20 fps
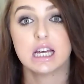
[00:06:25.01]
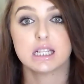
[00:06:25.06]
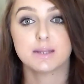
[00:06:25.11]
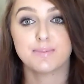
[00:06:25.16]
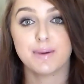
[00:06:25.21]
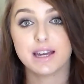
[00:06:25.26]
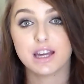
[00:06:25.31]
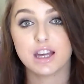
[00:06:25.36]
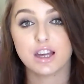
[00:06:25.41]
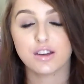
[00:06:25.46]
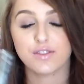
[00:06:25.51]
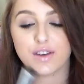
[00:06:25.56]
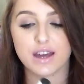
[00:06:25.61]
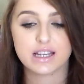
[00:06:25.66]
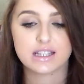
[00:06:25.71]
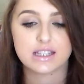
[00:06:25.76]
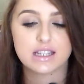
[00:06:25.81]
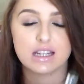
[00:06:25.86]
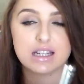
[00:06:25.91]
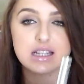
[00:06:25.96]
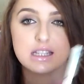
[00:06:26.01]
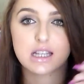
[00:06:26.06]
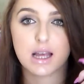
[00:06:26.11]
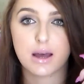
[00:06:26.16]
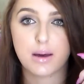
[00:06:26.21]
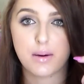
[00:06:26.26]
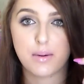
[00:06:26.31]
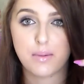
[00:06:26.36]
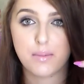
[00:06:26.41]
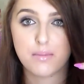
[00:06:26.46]
Speaking of Essence,
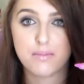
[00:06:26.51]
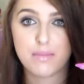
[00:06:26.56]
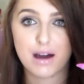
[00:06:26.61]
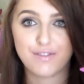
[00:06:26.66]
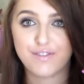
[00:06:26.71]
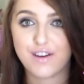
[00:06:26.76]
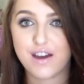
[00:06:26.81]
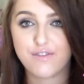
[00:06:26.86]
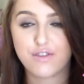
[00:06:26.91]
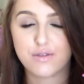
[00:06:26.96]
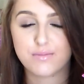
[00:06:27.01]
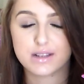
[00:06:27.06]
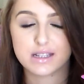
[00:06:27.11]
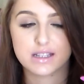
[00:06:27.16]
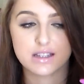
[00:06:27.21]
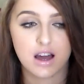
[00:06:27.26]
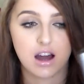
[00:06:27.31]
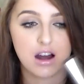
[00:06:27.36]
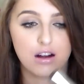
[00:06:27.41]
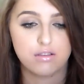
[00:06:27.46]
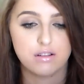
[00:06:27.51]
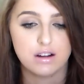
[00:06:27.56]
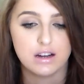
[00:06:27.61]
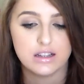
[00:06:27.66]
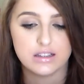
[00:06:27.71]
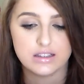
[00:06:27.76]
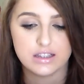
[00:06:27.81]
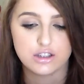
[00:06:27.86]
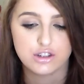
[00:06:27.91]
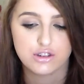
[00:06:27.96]
my favorite
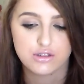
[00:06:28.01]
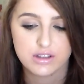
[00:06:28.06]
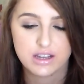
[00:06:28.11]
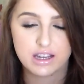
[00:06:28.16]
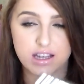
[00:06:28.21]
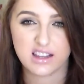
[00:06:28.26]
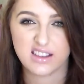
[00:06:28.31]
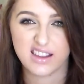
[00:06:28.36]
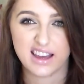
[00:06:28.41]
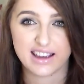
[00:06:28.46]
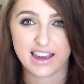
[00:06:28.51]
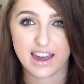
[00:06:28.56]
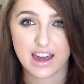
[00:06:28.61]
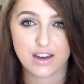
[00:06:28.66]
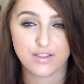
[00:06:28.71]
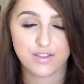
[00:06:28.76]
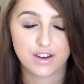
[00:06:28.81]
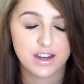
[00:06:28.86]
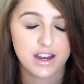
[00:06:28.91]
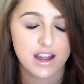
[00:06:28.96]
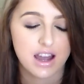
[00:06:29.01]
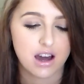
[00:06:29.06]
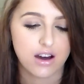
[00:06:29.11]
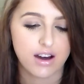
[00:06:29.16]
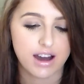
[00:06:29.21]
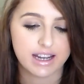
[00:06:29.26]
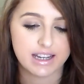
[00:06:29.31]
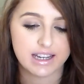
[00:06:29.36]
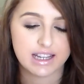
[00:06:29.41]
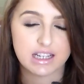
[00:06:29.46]
mascara literally like ever
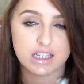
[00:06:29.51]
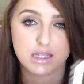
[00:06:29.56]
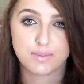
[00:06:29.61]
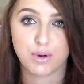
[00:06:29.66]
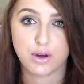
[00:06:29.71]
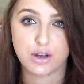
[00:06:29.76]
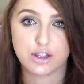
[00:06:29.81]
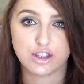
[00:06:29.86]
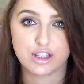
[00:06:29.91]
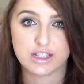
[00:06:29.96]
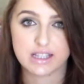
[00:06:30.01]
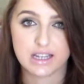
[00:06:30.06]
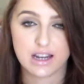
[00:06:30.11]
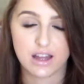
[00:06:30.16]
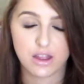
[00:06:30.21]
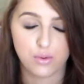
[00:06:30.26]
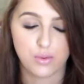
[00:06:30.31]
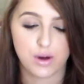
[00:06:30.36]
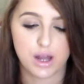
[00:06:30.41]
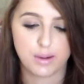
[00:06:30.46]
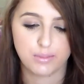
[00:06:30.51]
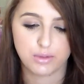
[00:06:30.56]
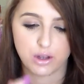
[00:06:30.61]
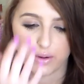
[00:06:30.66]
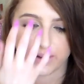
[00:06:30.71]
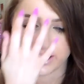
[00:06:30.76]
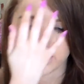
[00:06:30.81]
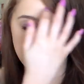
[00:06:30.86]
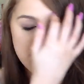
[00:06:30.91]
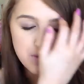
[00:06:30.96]
now. I need to purchase another one. I'm
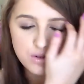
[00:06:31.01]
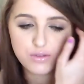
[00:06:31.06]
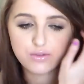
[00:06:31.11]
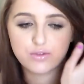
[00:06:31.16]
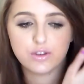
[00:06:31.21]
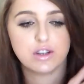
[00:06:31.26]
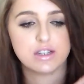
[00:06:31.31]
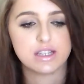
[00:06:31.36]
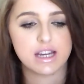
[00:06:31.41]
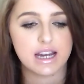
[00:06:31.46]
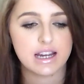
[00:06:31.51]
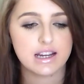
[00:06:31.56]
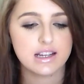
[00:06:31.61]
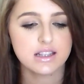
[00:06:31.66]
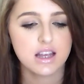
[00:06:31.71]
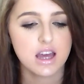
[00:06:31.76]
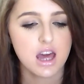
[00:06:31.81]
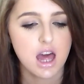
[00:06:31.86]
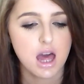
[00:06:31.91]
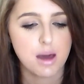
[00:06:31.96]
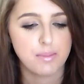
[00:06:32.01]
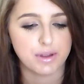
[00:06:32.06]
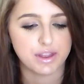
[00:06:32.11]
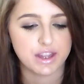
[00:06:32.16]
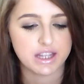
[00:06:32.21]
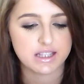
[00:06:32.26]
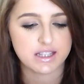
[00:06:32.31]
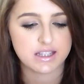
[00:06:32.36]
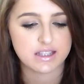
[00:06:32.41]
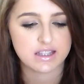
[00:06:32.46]
going to in a few days,
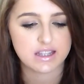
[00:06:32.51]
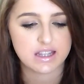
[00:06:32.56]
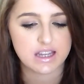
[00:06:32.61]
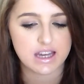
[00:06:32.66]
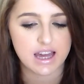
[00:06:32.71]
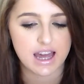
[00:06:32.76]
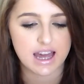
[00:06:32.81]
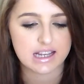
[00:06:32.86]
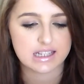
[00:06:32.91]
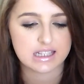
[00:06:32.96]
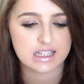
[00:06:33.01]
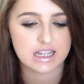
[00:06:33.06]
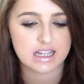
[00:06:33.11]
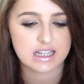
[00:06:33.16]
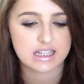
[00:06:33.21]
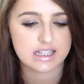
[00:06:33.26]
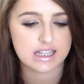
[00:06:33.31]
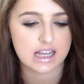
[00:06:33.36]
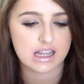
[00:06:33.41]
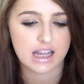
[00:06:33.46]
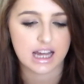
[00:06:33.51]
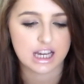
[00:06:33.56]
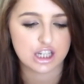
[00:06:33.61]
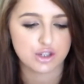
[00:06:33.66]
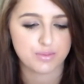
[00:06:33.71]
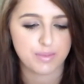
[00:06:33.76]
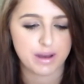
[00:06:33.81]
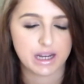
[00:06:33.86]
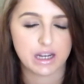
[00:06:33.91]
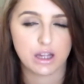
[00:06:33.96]
but this is the Essence
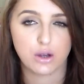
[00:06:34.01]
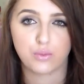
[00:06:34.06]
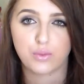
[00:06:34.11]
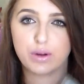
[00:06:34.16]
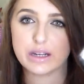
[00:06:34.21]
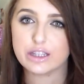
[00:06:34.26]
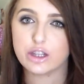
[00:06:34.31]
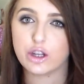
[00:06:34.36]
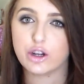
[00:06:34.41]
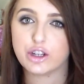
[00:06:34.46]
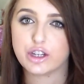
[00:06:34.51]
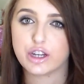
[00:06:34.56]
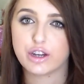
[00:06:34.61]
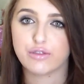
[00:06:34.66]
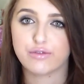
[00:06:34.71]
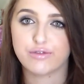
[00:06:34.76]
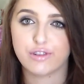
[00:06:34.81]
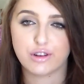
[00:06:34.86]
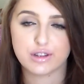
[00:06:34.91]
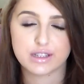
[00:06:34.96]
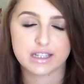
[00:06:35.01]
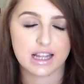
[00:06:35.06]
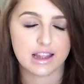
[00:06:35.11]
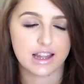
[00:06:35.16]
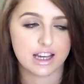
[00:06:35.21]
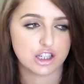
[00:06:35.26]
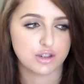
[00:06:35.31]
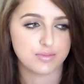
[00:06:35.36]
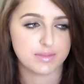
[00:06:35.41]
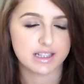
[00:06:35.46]
Lash Mania Reloaded False
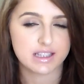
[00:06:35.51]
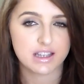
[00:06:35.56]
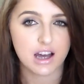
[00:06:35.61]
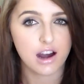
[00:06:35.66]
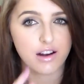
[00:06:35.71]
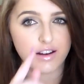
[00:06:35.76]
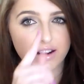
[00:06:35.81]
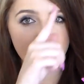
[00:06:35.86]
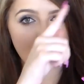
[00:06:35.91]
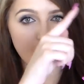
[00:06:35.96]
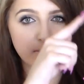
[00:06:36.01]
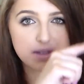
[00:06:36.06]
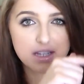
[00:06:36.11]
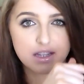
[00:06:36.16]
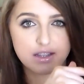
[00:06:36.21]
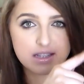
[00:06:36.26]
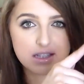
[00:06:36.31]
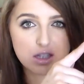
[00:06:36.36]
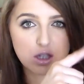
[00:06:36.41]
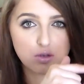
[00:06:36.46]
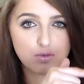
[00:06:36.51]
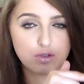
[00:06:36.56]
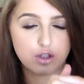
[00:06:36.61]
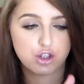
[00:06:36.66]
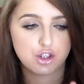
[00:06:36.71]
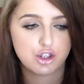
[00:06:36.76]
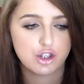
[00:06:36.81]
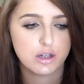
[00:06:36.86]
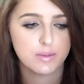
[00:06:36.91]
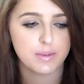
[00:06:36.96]
Lash Mascara. Comes in a silver
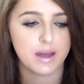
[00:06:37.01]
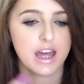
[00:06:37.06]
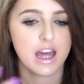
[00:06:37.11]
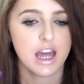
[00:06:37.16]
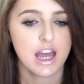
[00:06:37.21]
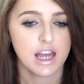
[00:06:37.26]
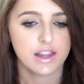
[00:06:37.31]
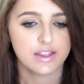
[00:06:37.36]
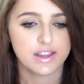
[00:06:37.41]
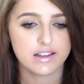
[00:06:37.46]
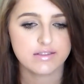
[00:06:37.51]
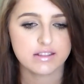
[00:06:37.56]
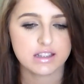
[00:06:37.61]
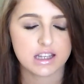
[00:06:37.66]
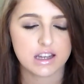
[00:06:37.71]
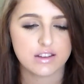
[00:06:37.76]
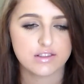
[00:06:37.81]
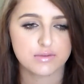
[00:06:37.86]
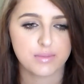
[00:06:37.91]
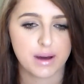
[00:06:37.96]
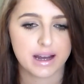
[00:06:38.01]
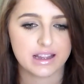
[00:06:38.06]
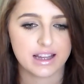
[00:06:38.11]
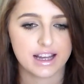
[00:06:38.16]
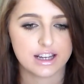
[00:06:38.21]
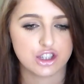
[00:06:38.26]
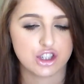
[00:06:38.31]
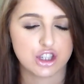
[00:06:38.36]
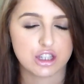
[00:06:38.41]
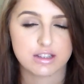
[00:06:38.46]
tube. This gives my
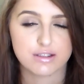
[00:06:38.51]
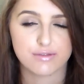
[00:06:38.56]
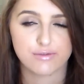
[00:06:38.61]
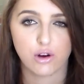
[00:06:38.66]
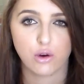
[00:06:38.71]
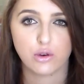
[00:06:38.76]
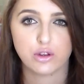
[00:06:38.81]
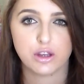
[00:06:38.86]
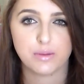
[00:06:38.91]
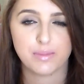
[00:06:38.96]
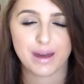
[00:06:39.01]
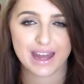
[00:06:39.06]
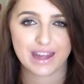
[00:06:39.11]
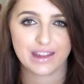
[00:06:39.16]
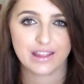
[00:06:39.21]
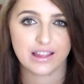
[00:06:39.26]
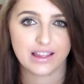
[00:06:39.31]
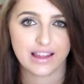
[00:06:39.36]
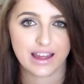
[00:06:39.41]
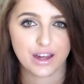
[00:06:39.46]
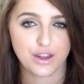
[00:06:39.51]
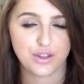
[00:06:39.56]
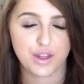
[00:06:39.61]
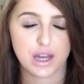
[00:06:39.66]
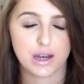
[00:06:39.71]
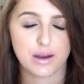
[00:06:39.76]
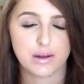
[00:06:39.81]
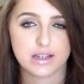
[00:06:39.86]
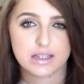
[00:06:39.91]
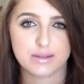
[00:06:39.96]
lashes volume and length
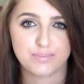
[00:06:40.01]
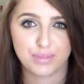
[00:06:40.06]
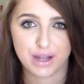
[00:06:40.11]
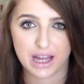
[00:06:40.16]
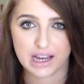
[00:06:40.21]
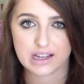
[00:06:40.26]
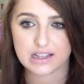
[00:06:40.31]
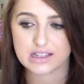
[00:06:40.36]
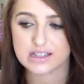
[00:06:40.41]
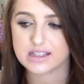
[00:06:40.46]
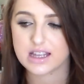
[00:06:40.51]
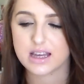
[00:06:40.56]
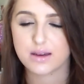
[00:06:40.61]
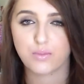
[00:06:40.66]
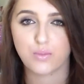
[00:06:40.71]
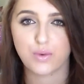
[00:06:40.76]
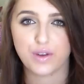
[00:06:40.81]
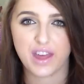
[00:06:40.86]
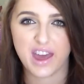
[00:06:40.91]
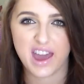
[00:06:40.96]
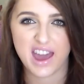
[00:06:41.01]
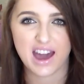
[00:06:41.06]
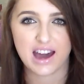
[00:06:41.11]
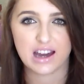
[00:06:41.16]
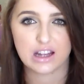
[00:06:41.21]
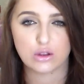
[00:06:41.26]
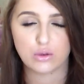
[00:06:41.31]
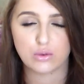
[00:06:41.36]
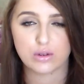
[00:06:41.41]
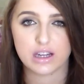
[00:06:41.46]
and blackens them
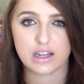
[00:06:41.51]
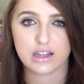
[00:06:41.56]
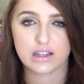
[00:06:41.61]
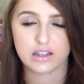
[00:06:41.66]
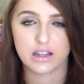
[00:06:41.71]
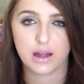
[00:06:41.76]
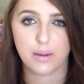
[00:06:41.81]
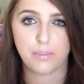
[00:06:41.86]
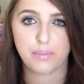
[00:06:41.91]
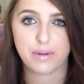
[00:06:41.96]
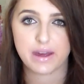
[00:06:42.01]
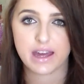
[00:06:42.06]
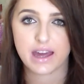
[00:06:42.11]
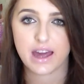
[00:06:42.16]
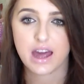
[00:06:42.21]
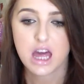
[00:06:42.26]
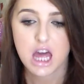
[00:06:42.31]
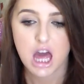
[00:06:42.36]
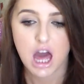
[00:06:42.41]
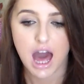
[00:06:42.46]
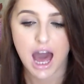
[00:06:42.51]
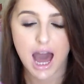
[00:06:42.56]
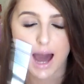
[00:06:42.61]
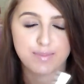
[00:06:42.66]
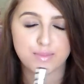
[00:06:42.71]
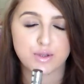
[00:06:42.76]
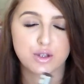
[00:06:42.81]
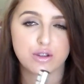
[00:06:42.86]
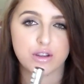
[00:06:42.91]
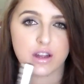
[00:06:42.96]
without looking clumpy.
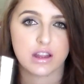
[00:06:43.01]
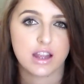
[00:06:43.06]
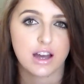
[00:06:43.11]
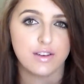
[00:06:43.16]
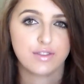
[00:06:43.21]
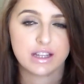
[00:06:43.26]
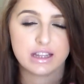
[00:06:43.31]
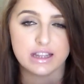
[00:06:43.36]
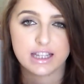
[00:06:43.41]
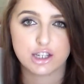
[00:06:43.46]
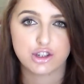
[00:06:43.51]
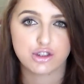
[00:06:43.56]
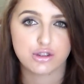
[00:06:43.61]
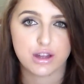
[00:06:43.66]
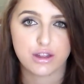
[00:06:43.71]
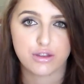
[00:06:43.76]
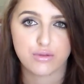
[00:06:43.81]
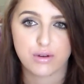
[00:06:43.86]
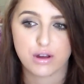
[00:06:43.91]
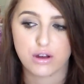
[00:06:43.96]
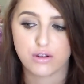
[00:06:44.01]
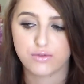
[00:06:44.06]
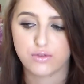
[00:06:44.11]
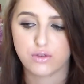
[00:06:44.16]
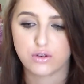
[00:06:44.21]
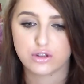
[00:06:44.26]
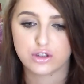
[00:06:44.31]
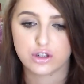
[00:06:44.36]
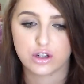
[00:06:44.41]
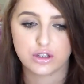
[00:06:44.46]
Absolutely love it. Literally $3
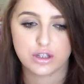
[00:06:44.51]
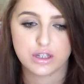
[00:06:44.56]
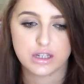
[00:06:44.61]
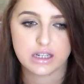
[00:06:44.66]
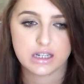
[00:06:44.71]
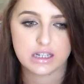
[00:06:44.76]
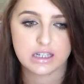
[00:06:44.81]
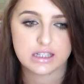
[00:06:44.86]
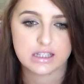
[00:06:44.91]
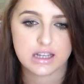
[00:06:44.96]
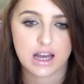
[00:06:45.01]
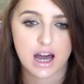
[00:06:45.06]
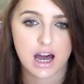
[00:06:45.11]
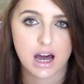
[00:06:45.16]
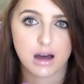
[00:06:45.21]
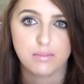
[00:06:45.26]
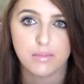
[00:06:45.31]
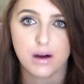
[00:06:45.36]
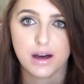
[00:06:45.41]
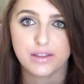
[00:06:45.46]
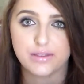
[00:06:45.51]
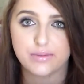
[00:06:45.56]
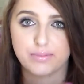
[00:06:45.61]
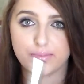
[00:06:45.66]
or $4.